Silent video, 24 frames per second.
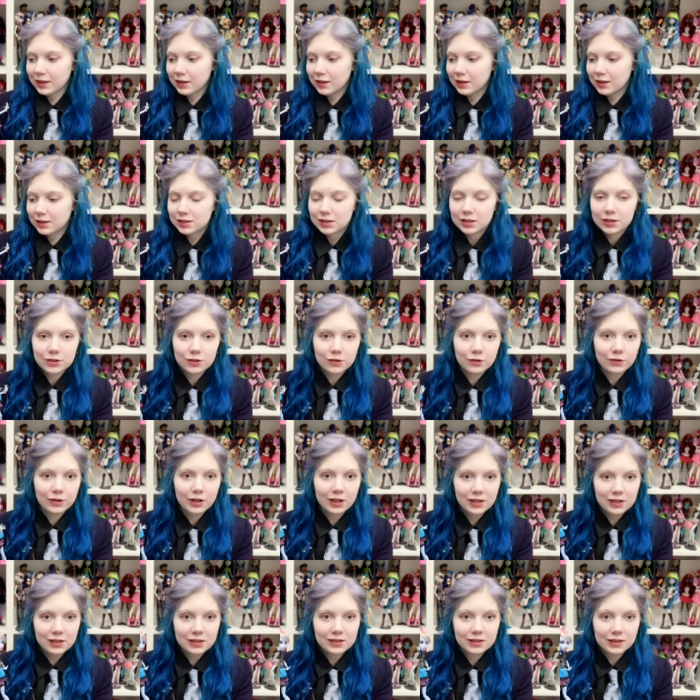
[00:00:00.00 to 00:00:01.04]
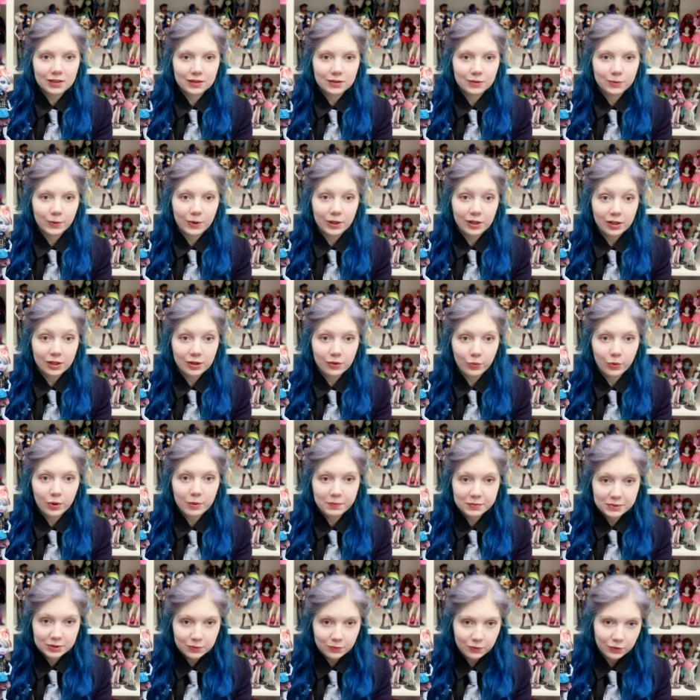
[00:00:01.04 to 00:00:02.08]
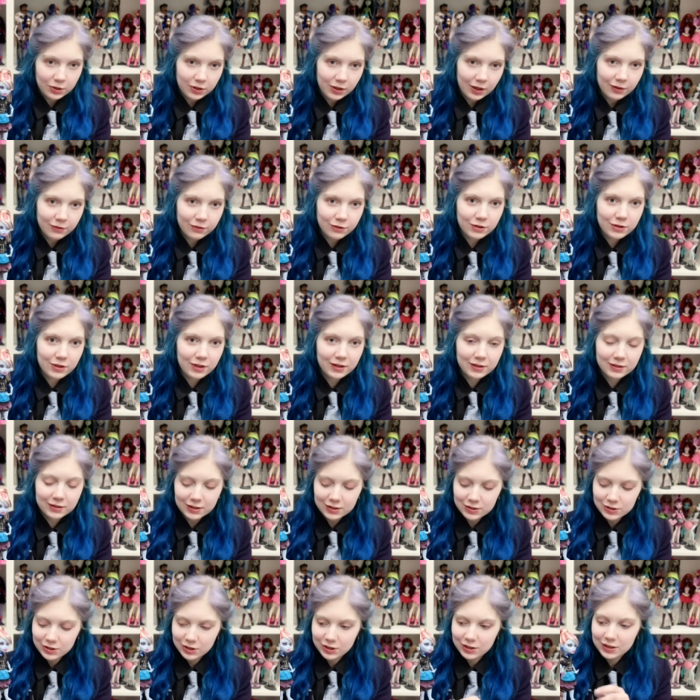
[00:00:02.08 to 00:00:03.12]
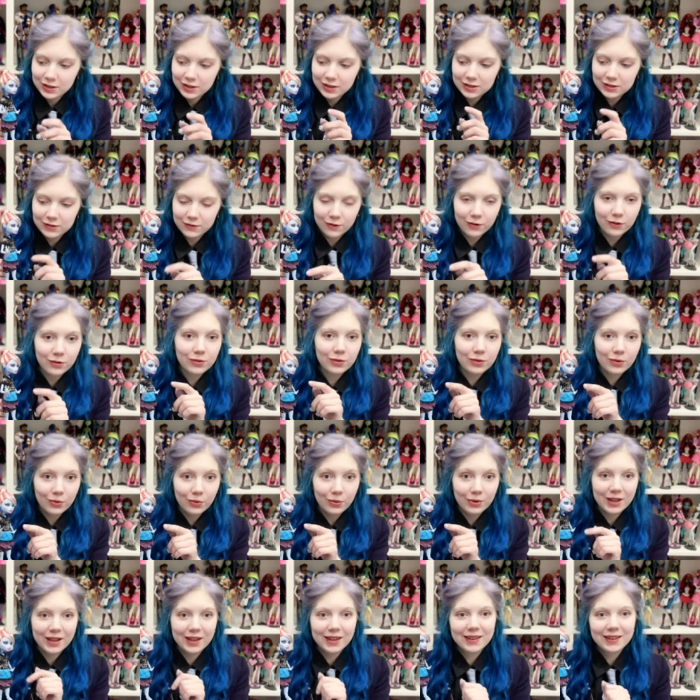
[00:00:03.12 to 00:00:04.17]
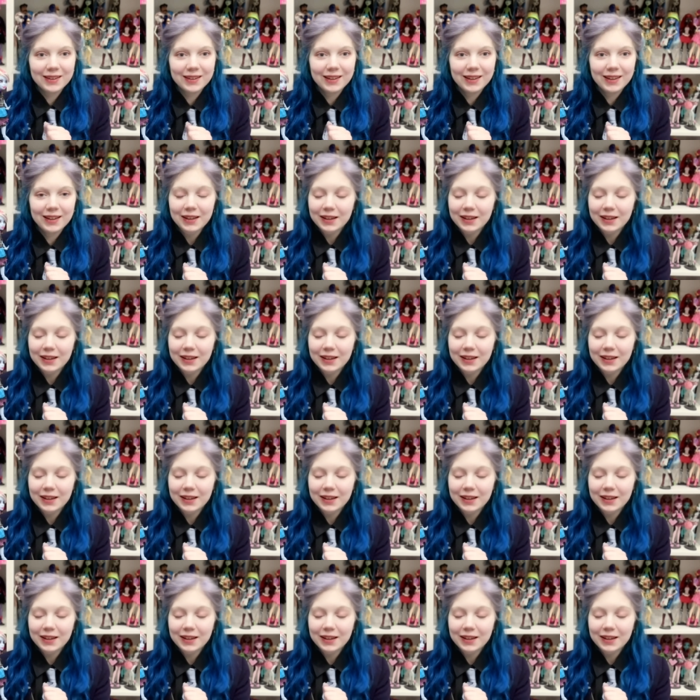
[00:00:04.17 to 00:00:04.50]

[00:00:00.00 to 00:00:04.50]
accessorized and well equipped with everything that she needs for cooking.